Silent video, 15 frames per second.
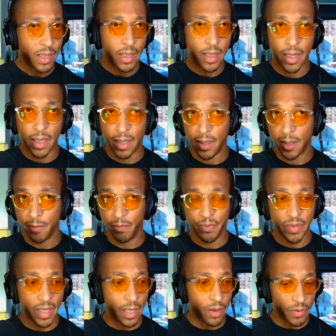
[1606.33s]
um,
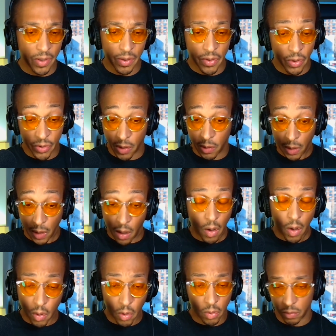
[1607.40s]
you know, there, there's a, a
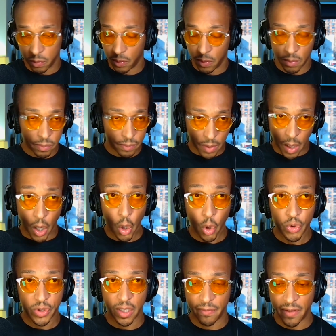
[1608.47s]
whole
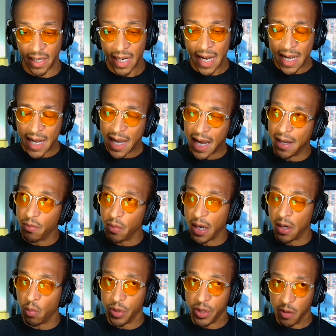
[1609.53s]
host of it. And,
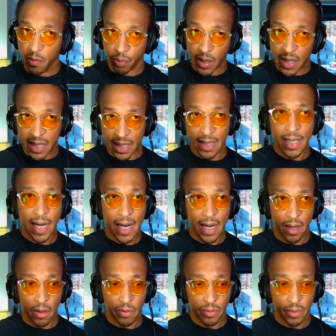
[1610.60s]
and when you break it
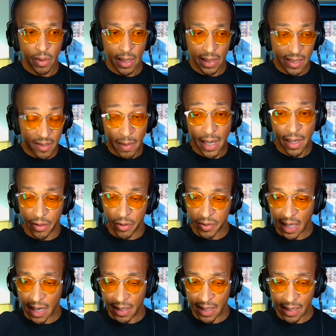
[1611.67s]
down, at least my
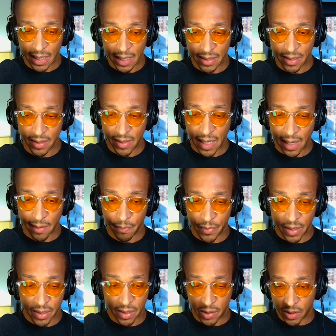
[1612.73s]
understanding is, is that
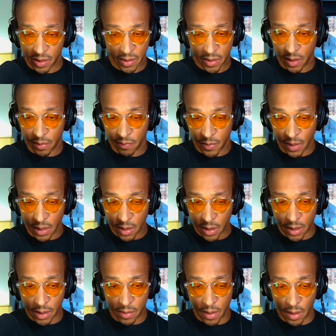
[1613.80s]
this is just a,
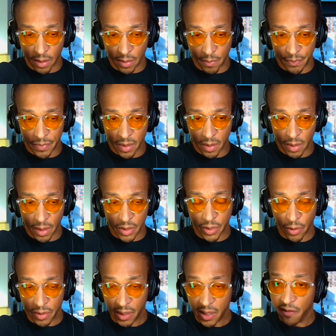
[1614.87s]
a, a a
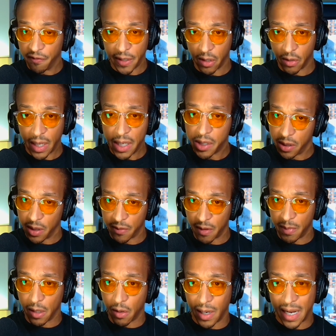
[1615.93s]
certain configuration of
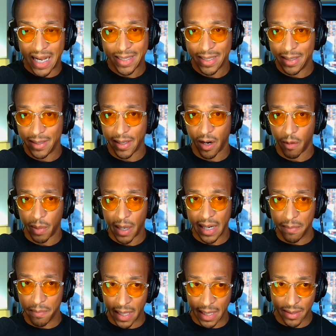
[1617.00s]
amino acids that our
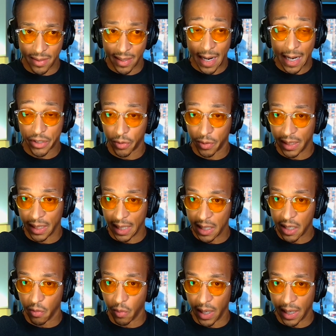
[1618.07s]
body makes naturally
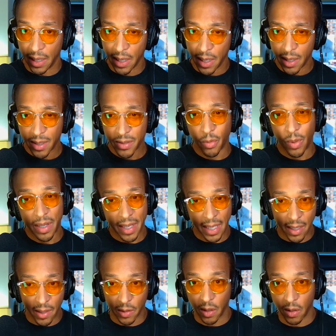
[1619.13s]
anyway. So why the
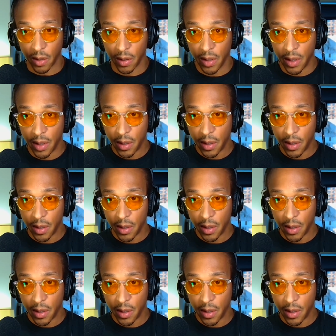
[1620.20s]
hell are,